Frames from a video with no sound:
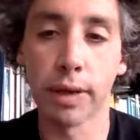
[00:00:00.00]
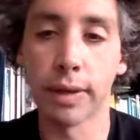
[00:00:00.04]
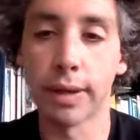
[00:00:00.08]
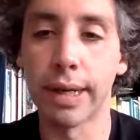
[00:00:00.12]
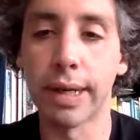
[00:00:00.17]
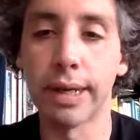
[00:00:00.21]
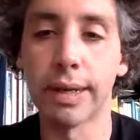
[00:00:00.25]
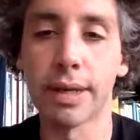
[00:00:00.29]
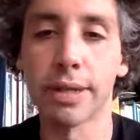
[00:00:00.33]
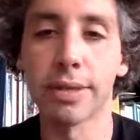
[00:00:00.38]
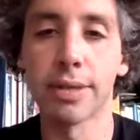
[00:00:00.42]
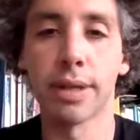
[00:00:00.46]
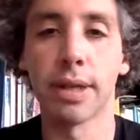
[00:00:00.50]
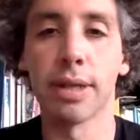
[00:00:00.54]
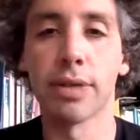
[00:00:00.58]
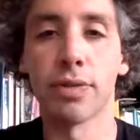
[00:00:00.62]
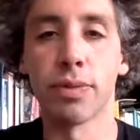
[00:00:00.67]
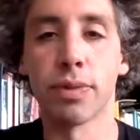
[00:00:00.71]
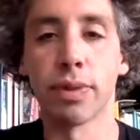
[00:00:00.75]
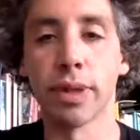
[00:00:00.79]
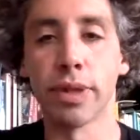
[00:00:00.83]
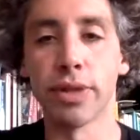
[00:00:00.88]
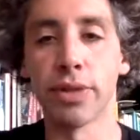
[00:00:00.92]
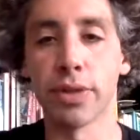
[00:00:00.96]
You know, and
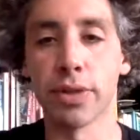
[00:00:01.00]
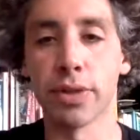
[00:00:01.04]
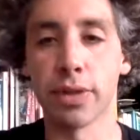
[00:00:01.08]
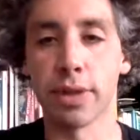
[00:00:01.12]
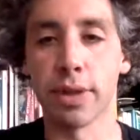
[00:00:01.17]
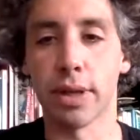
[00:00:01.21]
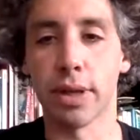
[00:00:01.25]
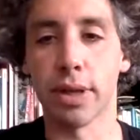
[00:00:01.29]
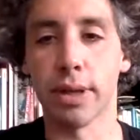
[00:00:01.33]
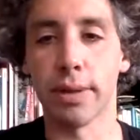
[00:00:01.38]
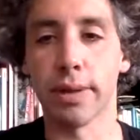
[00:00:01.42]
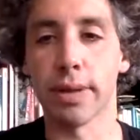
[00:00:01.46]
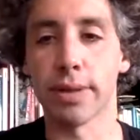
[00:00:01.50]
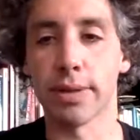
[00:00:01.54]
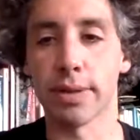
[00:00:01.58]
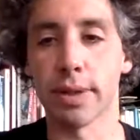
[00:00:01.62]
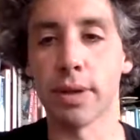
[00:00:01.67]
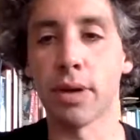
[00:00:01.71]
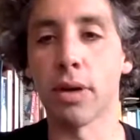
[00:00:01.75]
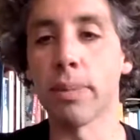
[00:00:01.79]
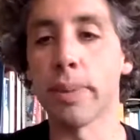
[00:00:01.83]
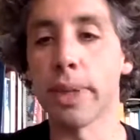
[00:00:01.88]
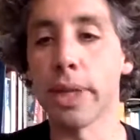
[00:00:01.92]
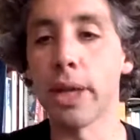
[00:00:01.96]
it's really just
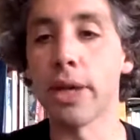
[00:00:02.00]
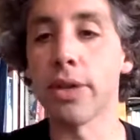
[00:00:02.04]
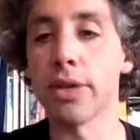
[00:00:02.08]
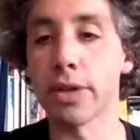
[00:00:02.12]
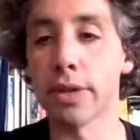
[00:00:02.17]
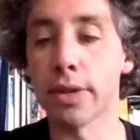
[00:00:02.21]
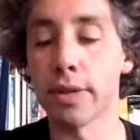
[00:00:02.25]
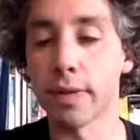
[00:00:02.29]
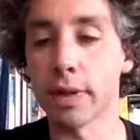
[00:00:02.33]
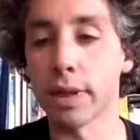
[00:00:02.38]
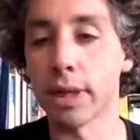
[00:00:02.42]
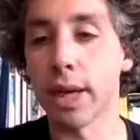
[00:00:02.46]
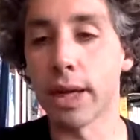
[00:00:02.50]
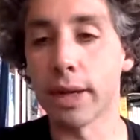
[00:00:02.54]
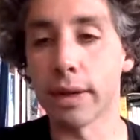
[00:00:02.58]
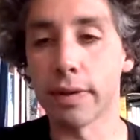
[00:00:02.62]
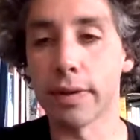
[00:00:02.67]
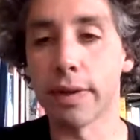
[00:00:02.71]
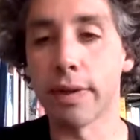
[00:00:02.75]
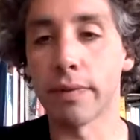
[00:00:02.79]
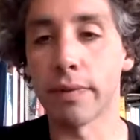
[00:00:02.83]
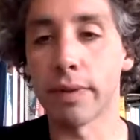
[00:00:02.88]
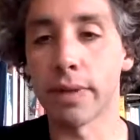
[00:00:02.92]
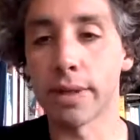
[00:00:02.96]
it's a culmination of a
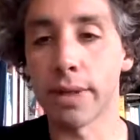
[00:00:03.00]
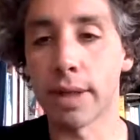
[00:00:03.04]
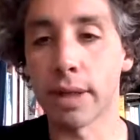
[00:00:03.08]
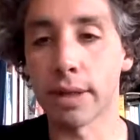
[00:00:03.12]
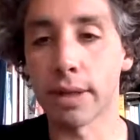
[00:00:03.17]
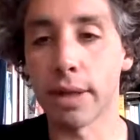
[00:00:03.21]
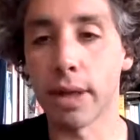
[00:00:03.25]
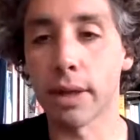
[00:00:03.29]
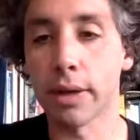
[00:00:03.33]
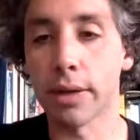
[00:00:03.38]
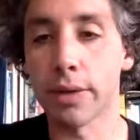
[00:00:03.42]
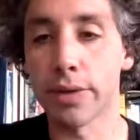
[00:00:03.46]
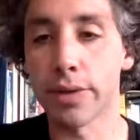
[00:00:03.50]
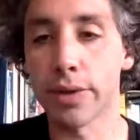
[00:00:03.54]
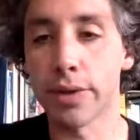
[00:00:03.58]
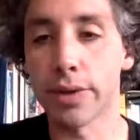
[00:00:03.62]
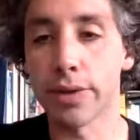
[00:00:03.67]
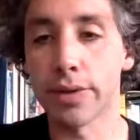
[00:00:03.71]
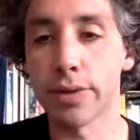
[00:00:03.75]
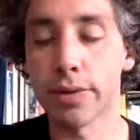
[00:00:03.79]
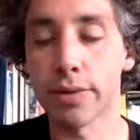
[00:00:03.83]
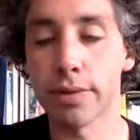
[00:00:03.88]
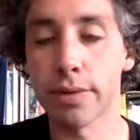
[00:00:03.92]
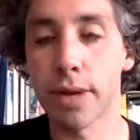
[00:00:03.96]
lot of different
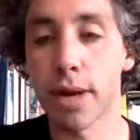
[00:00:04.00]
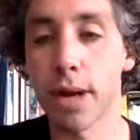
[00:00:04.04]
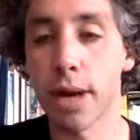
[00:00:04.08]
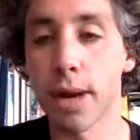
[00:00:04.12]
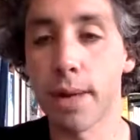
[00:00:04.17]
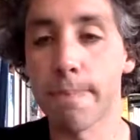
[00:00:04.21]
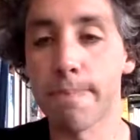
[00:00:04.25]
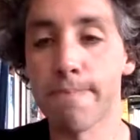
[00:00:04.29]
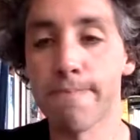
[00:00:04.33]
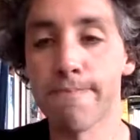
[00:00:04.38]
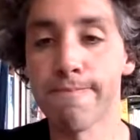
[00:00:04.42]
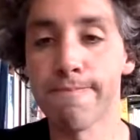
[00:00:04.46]
technologies,